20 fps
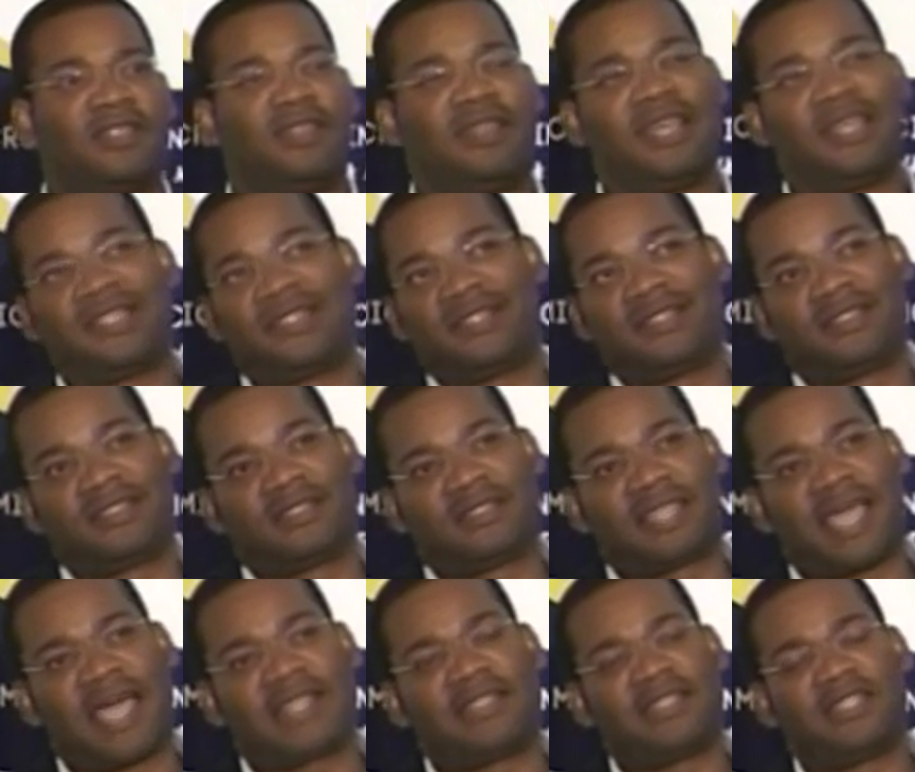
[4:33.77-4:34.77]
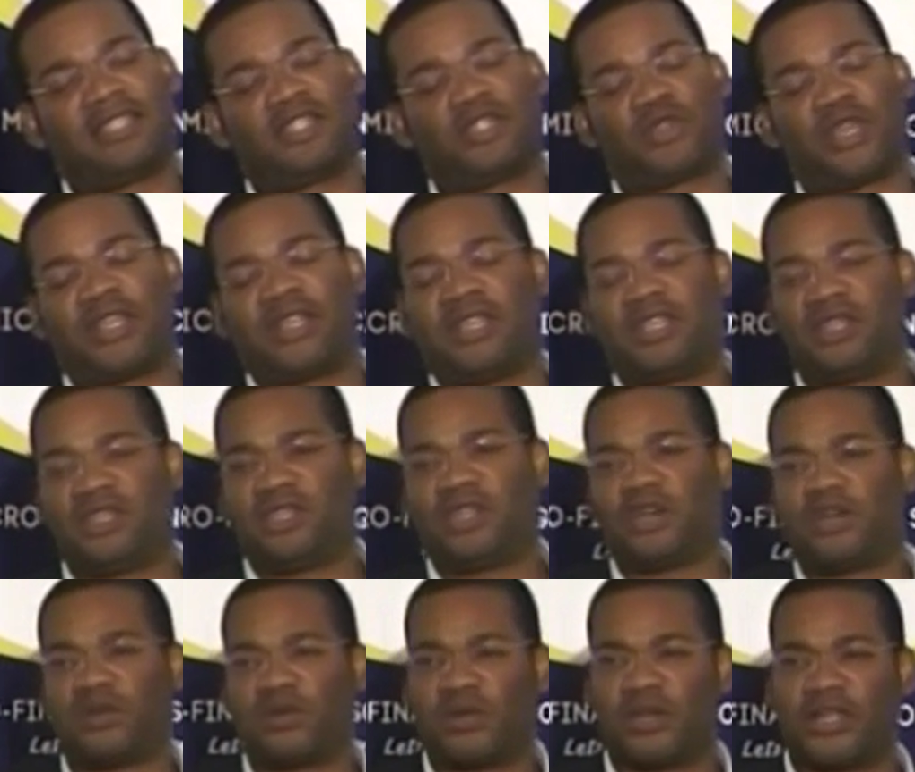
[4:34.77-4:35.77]
they started trending
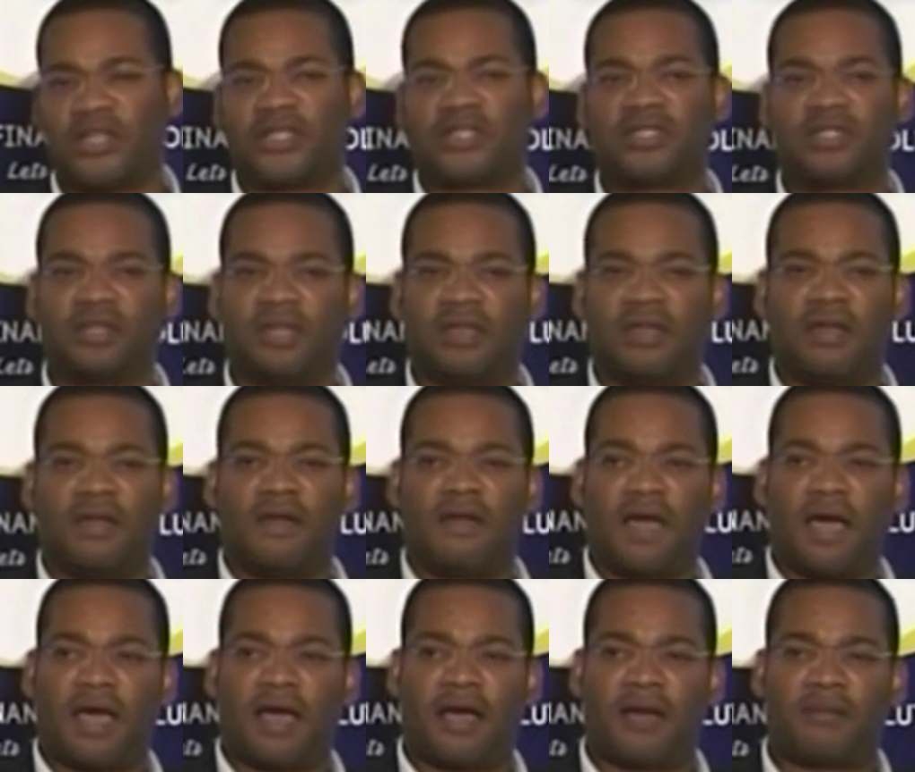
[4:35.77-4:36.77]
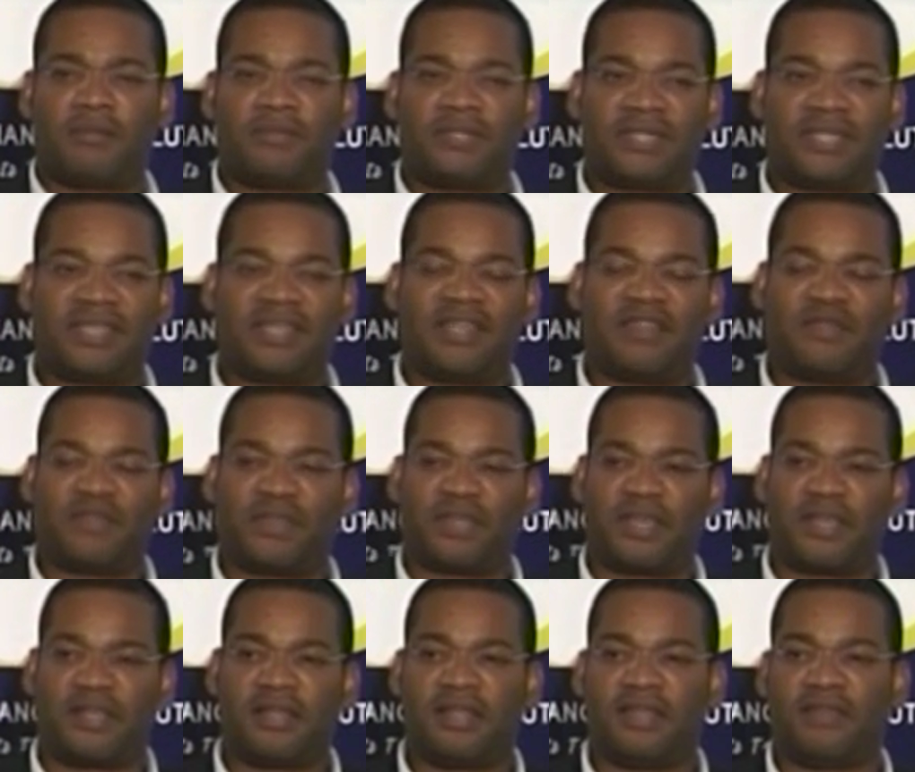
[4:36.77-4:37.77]
downwards
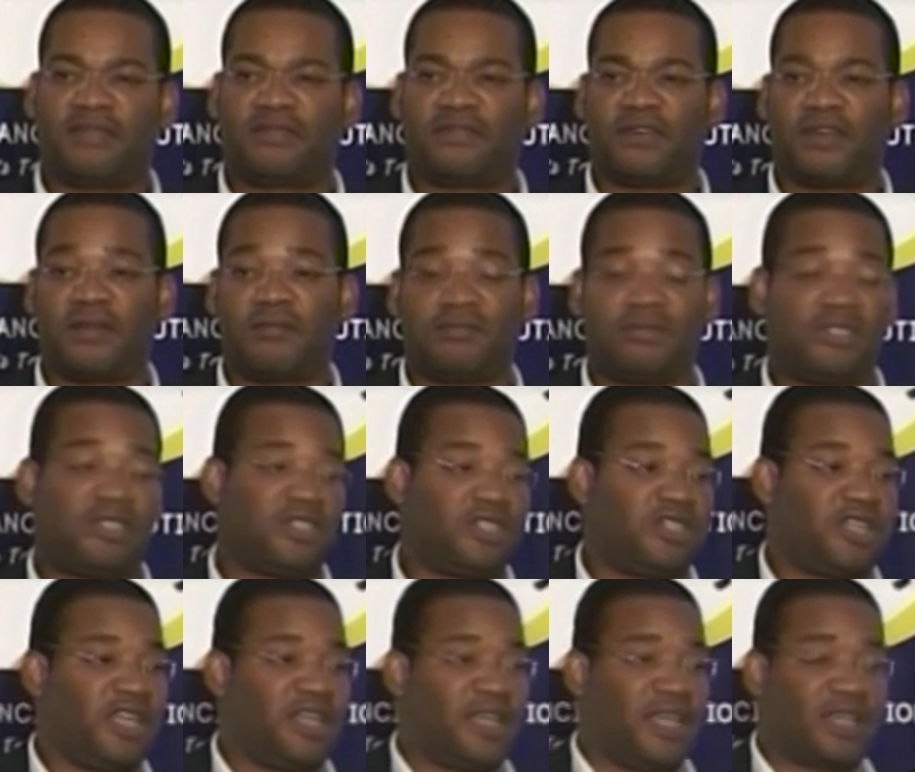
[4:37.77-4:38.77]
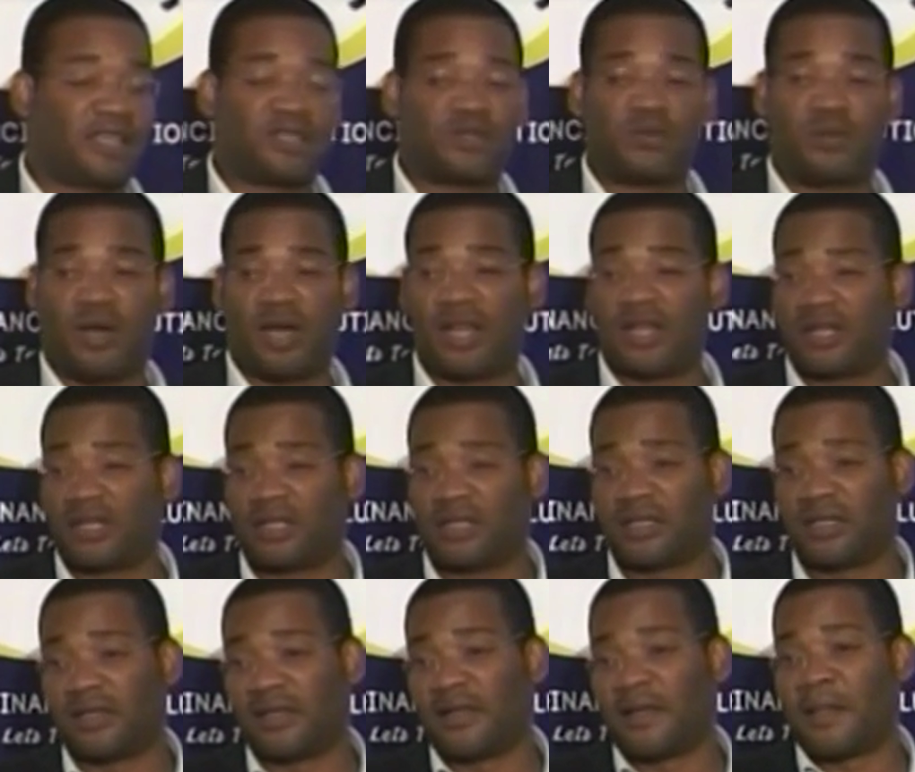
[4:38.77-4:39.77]
significantly from JDX1,
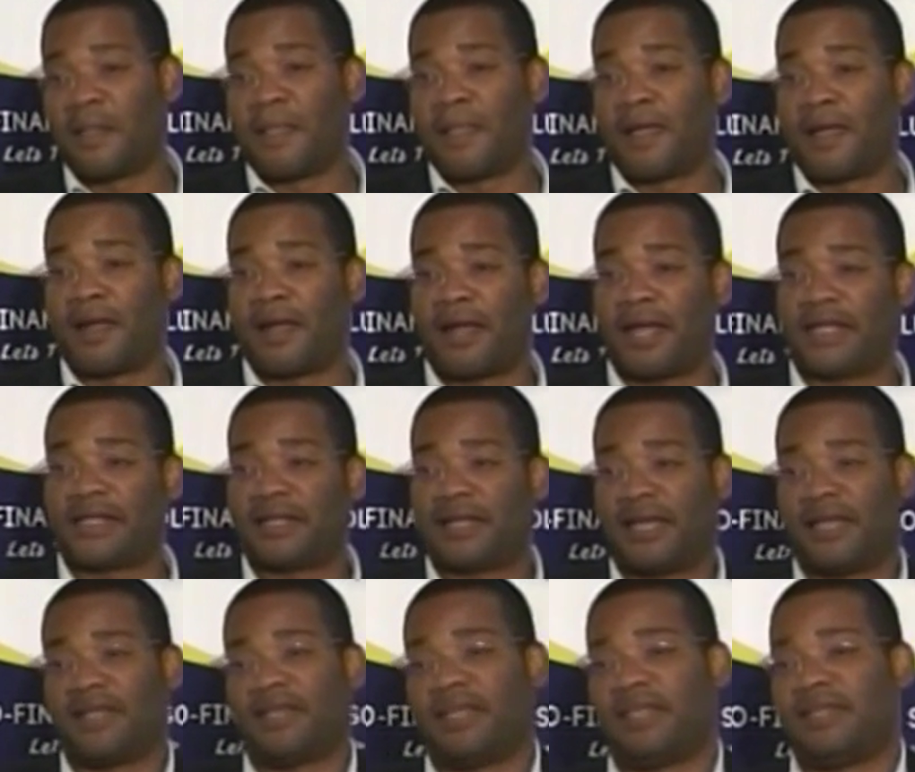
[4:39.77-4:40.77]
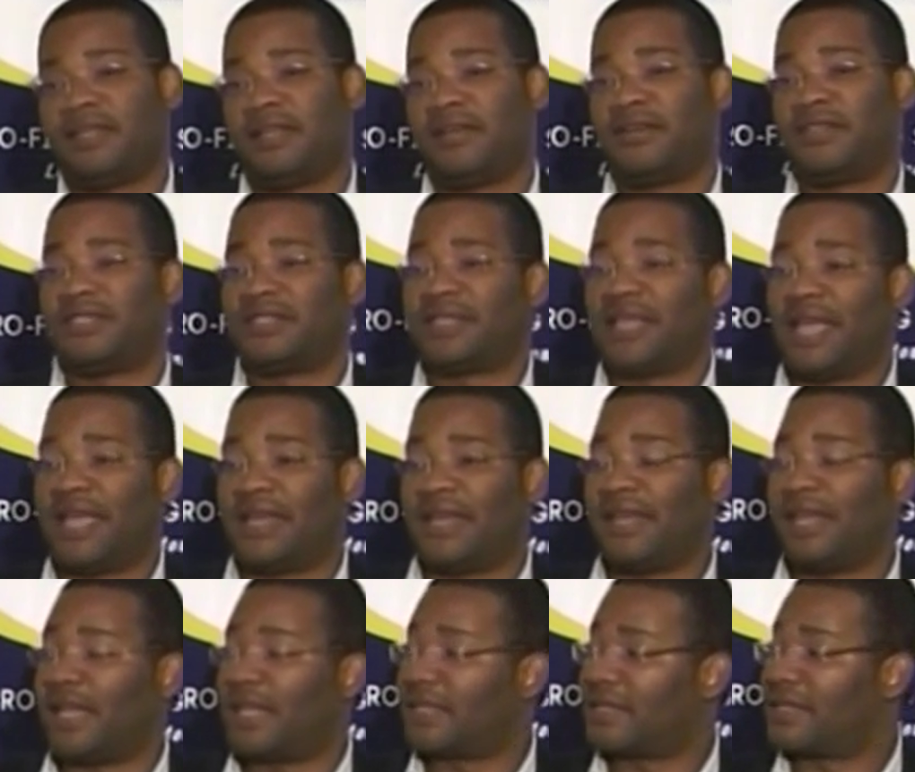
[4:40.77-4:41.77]
right? And then there was
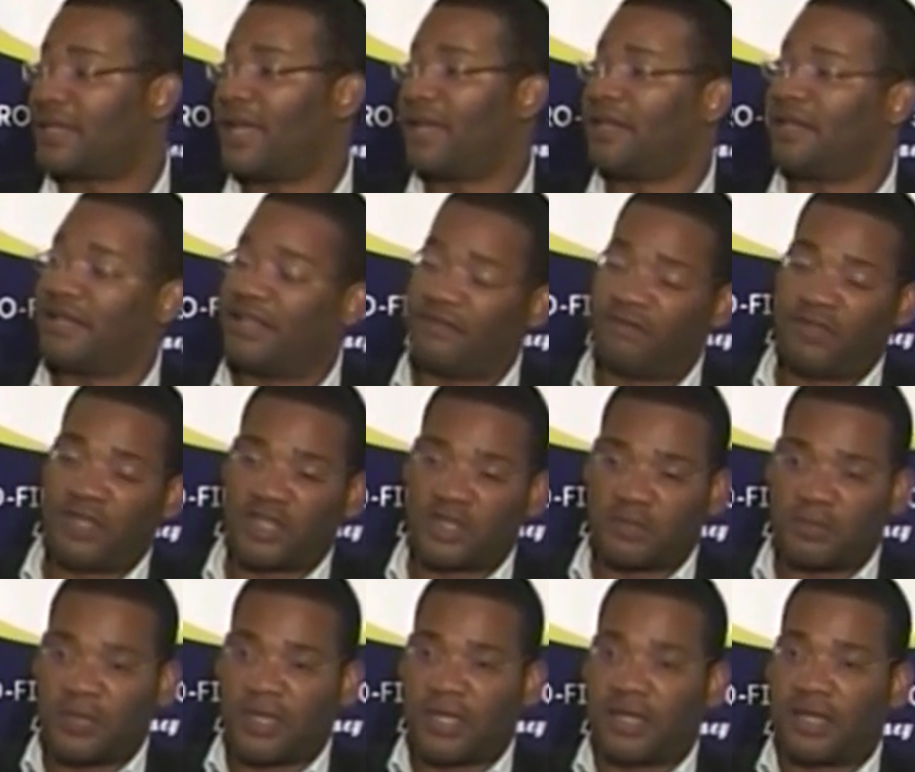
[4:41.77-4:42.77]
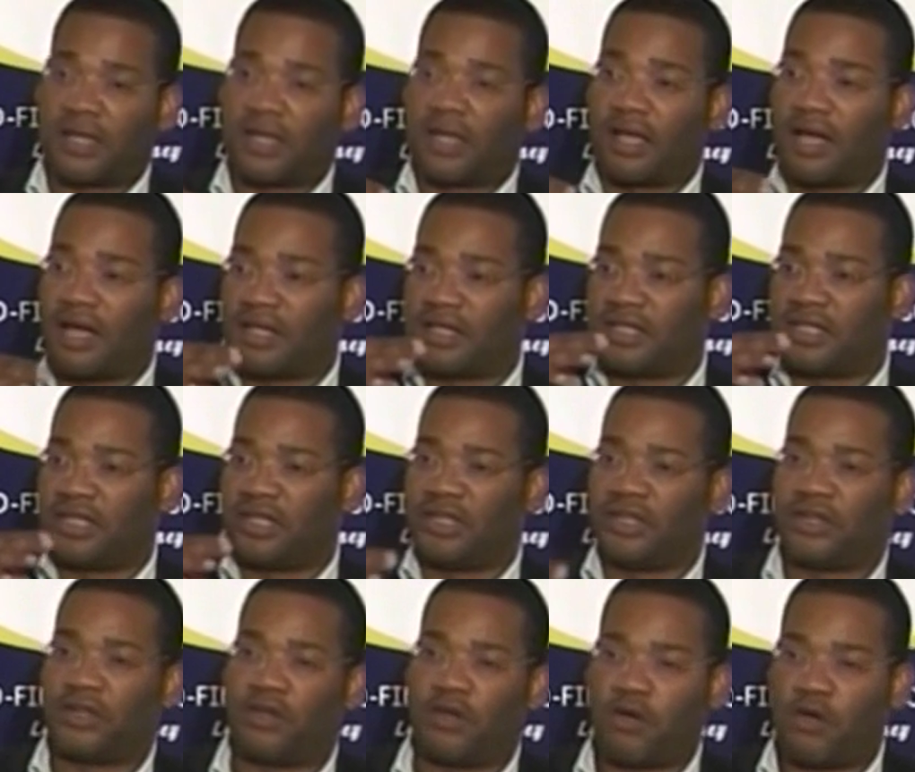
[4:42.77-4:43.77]
NDX, and they've just been
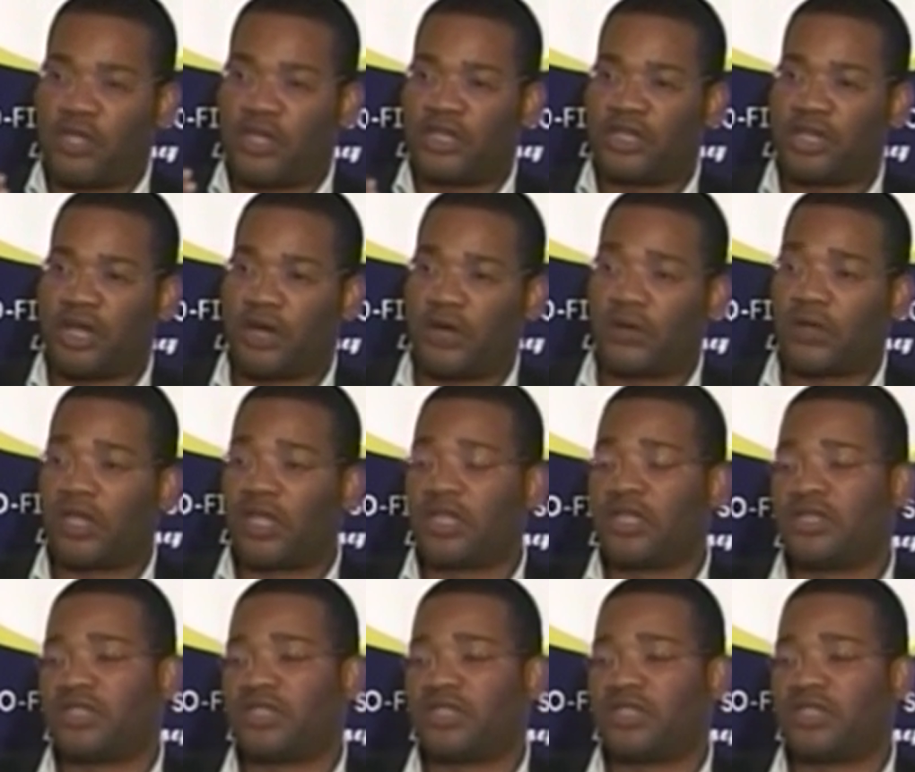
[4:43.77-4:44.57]
continued going down.